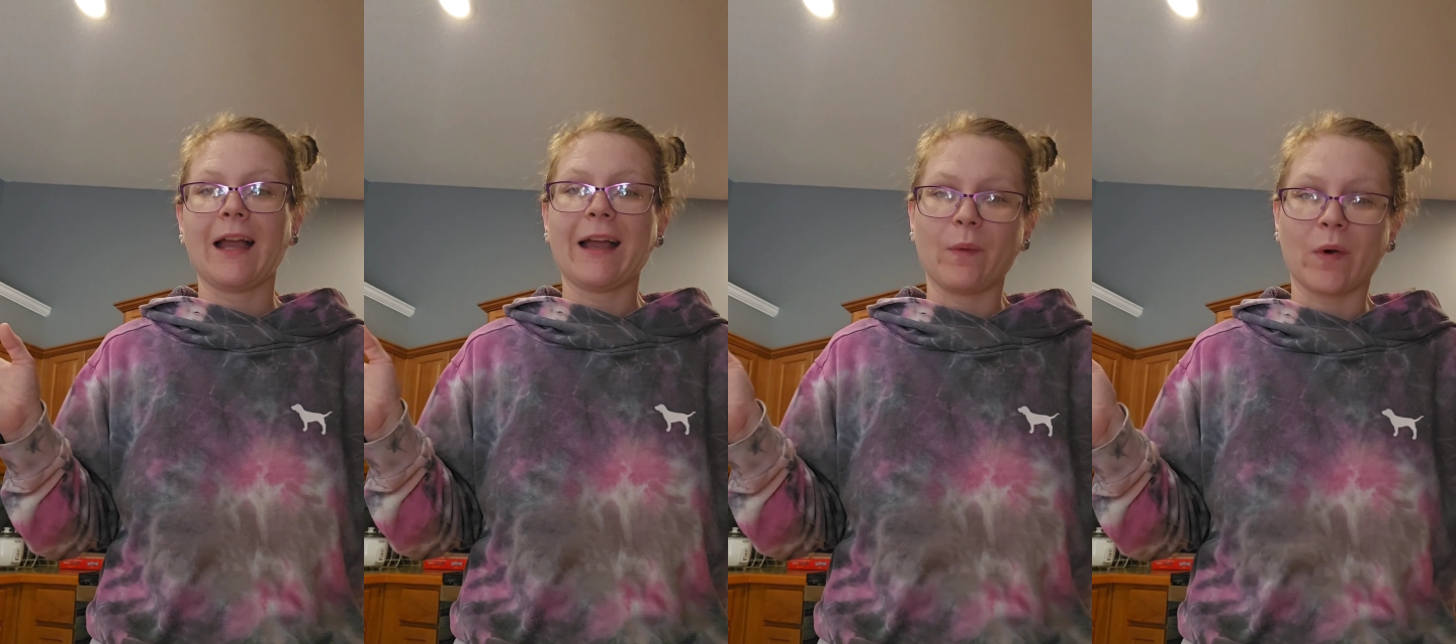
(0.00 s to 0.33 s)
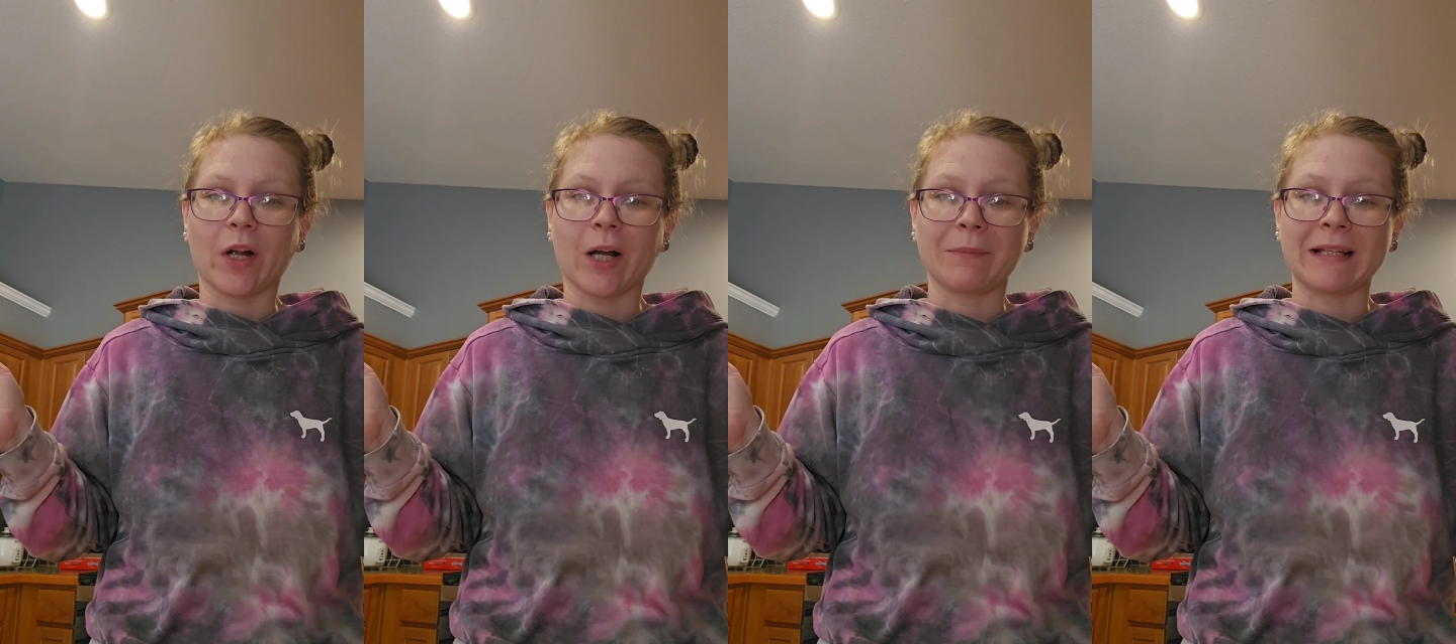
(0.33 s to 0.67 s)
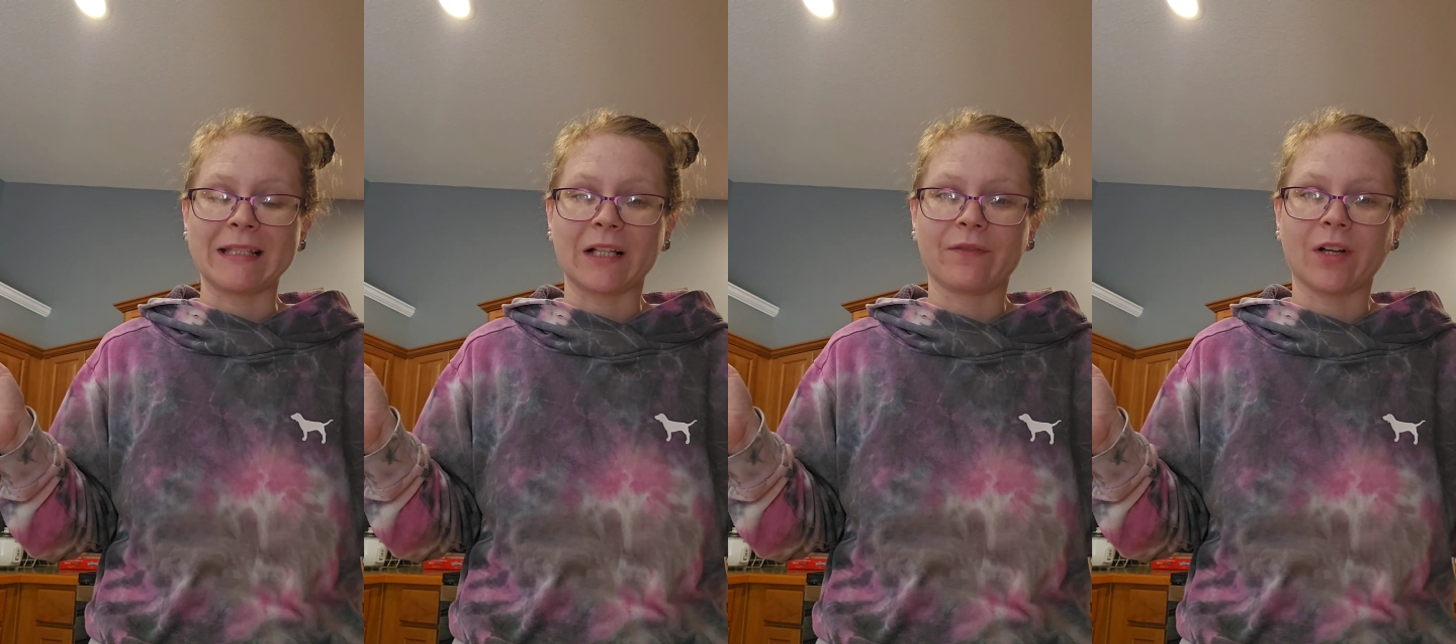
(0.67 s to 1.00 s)
work on my
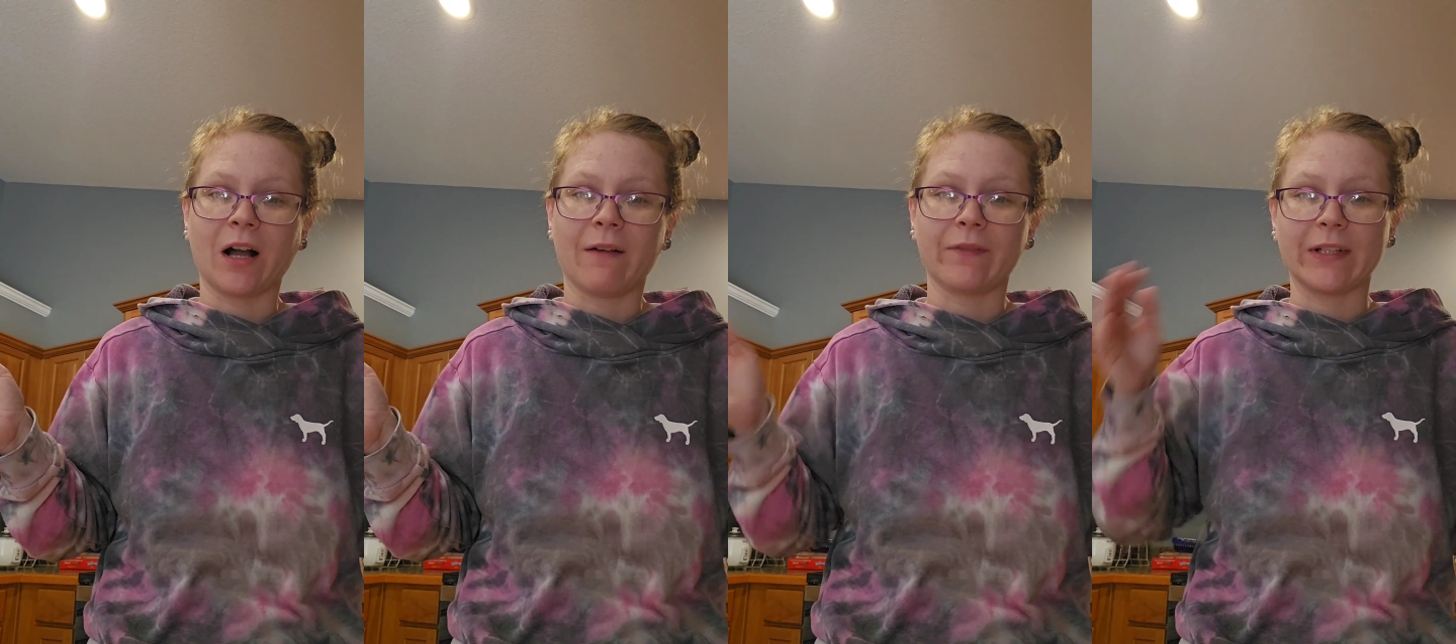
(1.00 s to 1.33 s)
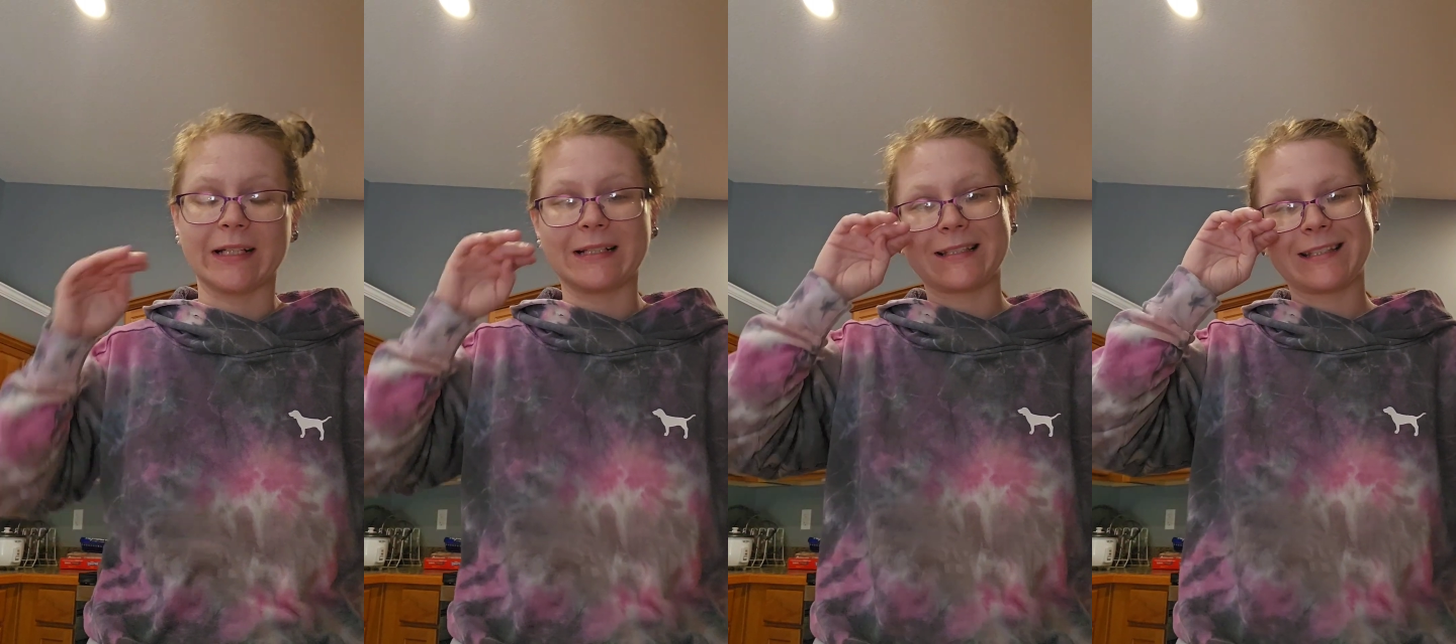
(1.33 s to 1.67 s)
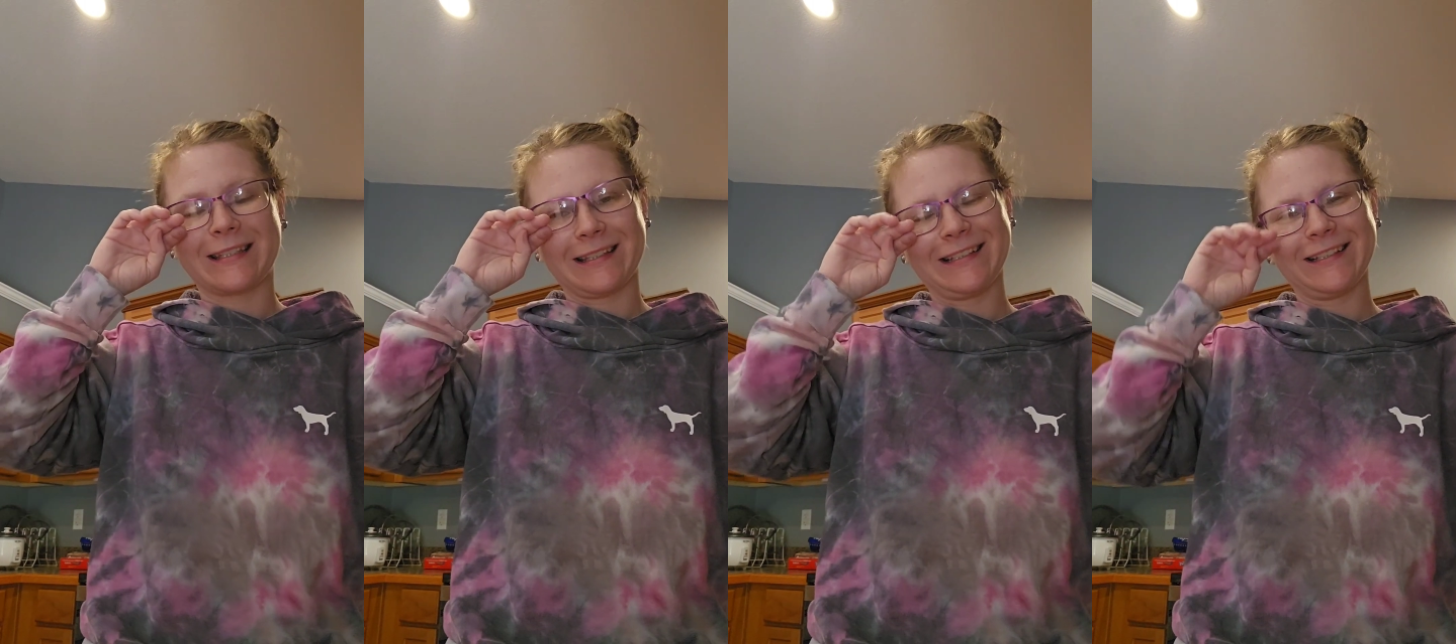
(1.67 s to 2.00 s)
self-confidence.